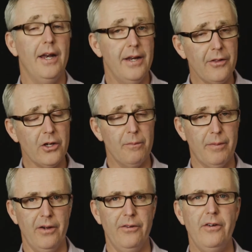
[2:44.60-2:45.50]
Another
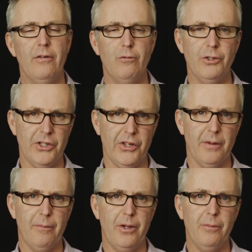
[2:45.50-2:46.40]
component of
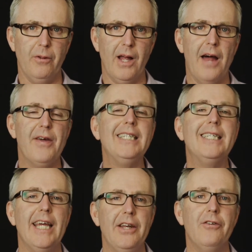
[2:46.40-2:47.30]
resilient people are they
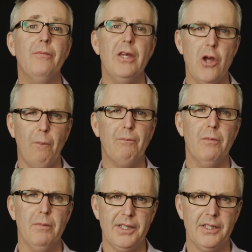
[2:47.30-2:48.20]
tend to be
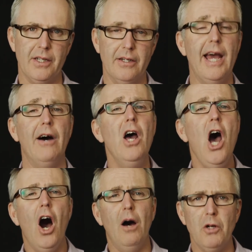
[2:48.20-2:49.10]
optimistic. Now,
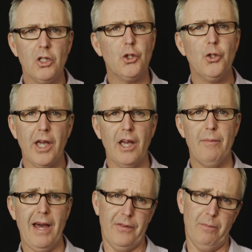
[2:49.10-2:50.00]
I'm not talking
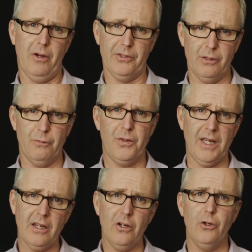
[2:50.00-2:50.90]
about the positive
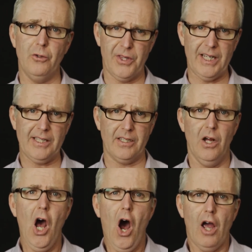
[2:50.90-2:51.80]
thinker who thinks that
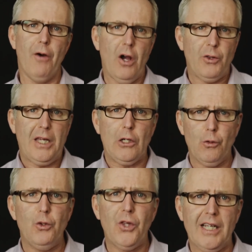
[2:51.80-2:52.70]
if I think
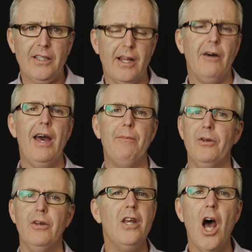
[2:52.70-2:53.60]
good things, they'll
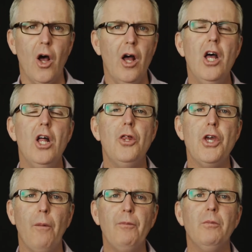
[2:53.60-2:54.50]
happen. No, the
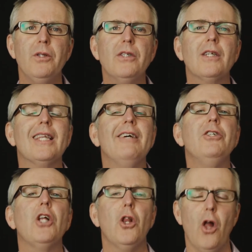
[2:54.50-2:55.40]
optimist, there
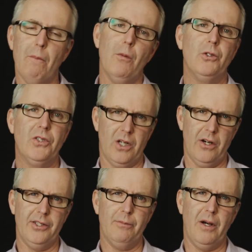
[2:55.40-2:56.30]
is a lot more
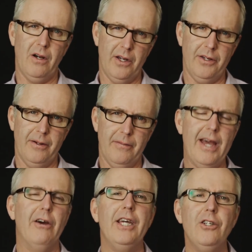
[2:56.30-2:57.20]
science behind it.
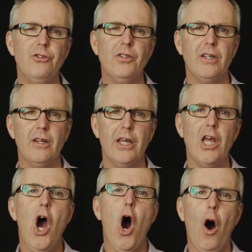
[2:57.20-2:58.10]
Now, interestingly,
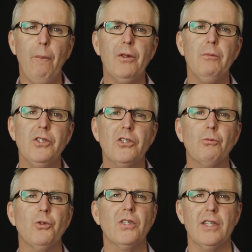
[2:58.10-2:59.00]
optimists
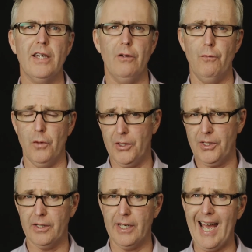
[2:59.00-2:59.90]
will see
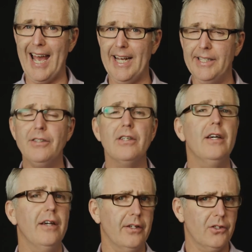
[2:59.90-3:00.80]
adversity as
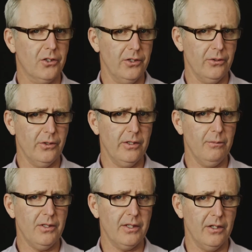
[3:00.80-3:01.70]
external to
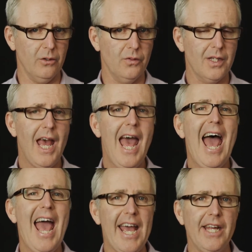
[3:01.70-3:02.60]
themselves
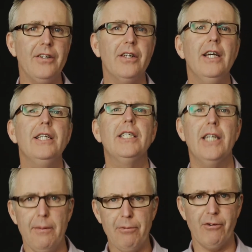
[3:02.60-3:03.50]
and
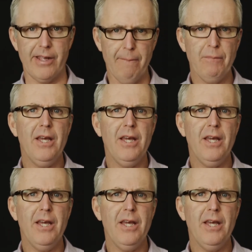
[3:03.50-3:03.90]
temporary.